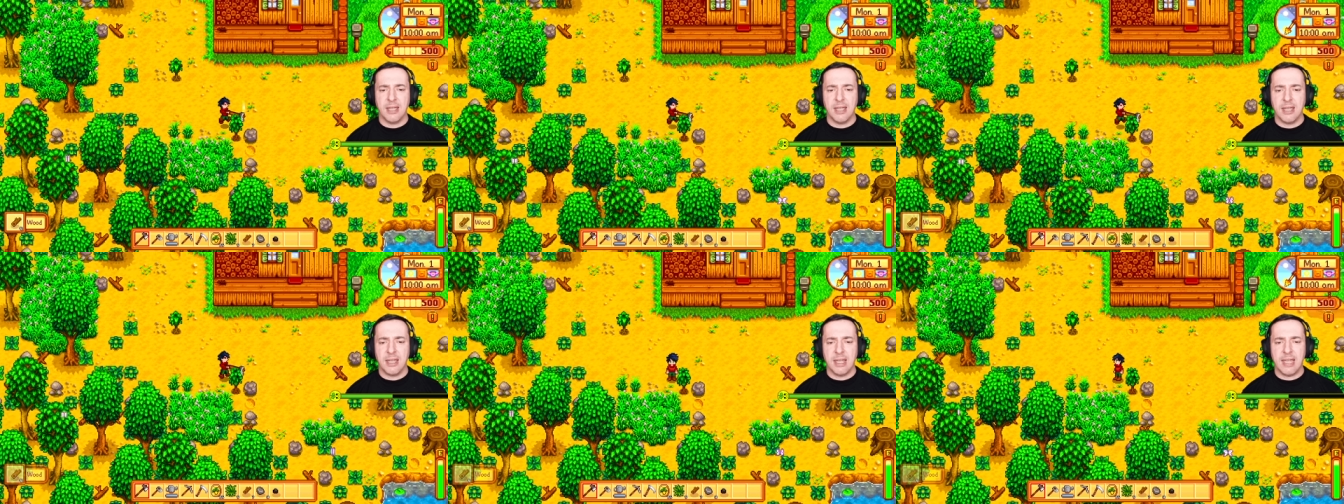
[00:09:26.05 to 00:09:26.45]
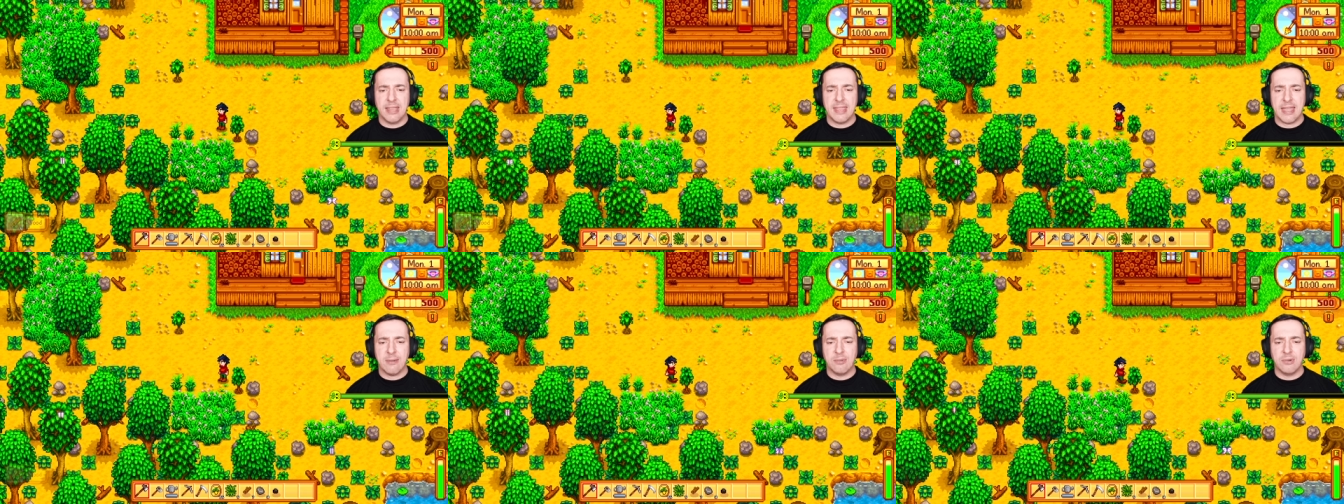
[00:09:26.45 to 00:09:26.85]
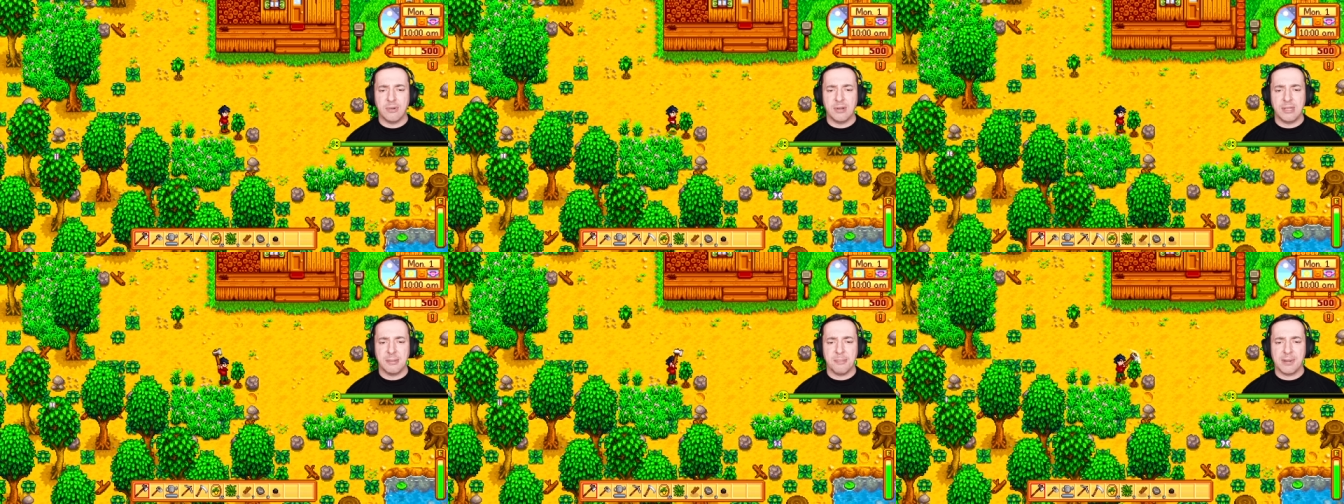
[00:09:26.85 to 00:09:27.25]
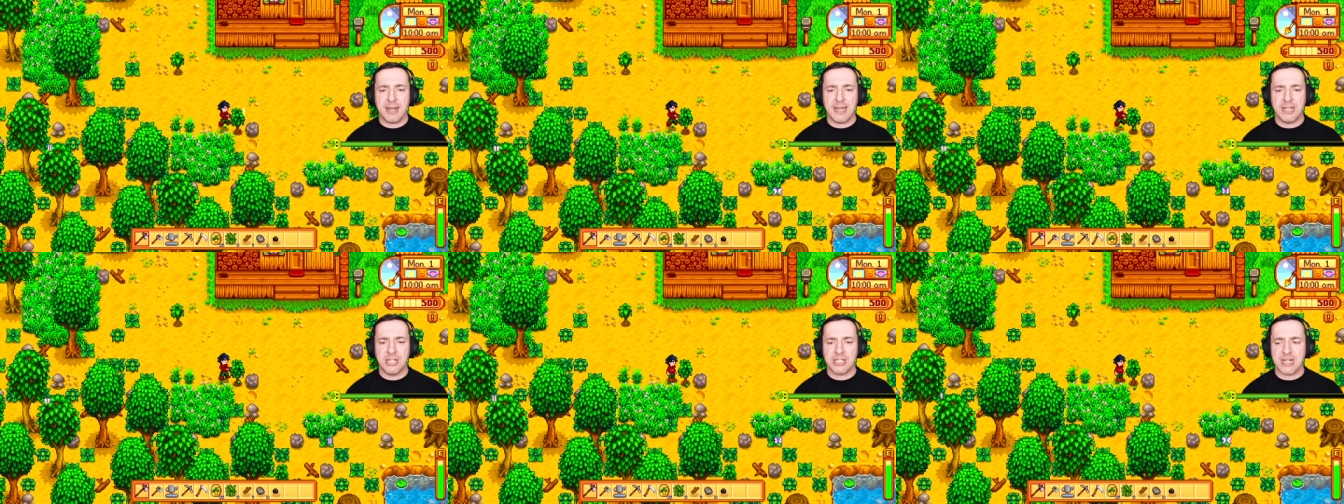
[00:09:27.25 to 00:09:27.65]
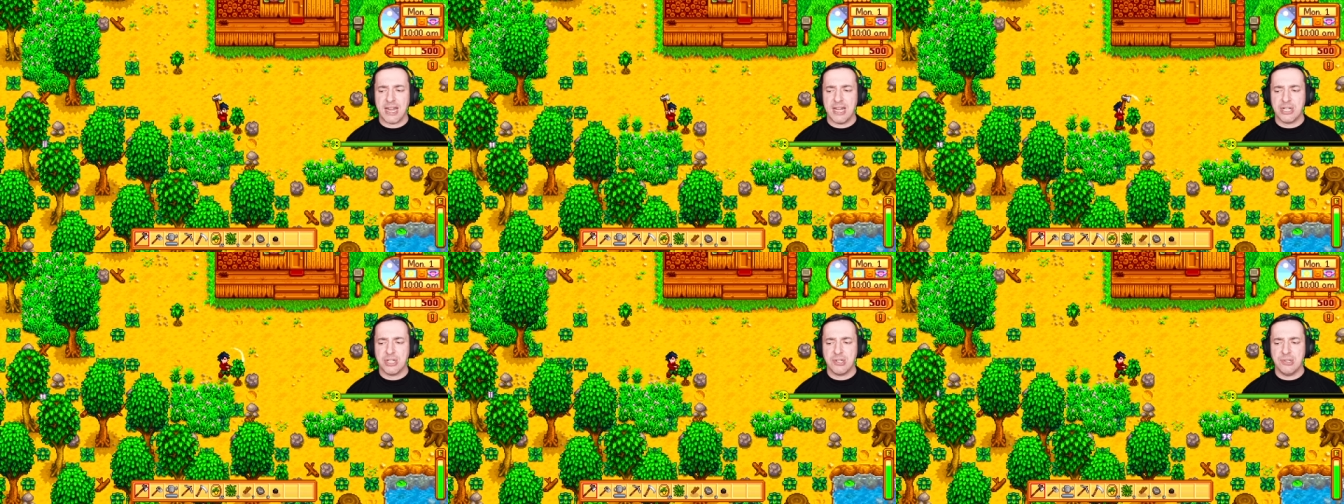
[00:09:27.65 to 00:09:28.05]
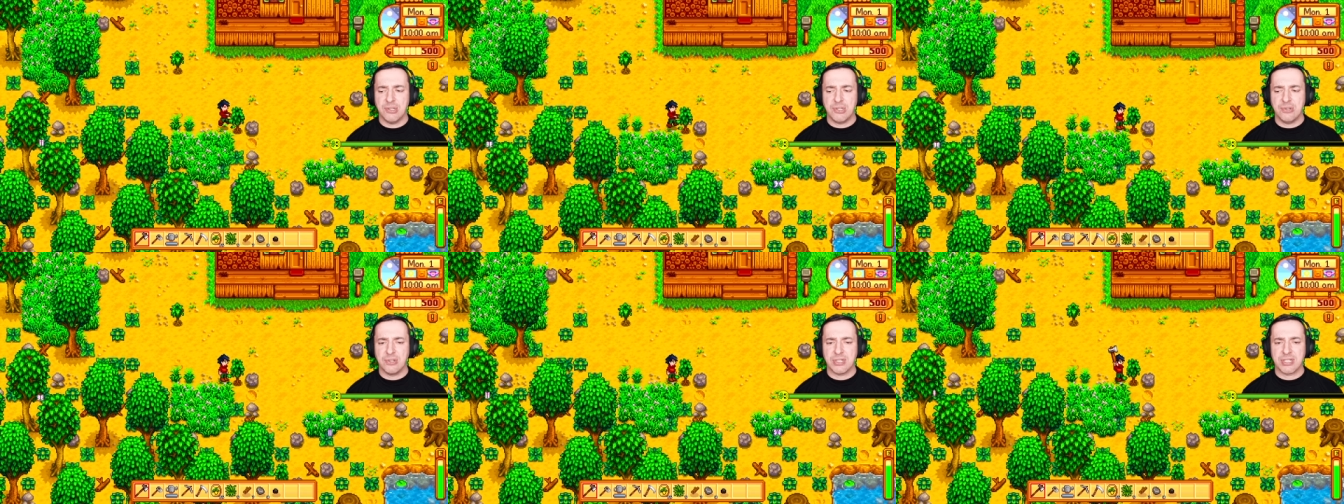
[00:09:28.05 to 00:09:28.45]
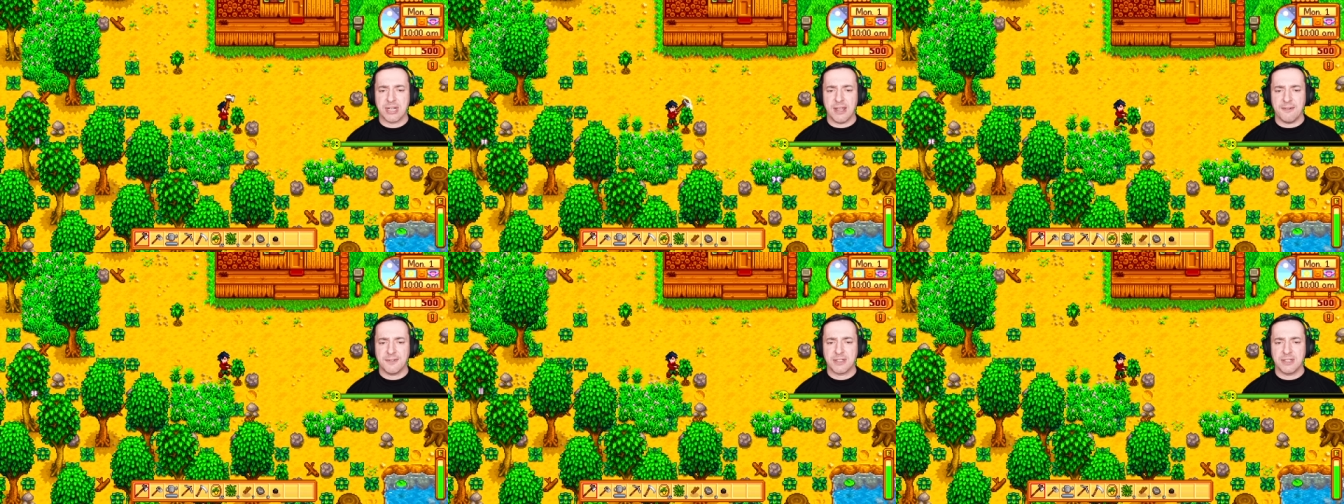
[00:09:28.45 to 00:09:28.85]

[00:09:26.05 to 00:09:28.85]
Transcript: Uh, and that will deplenish as you do stuff.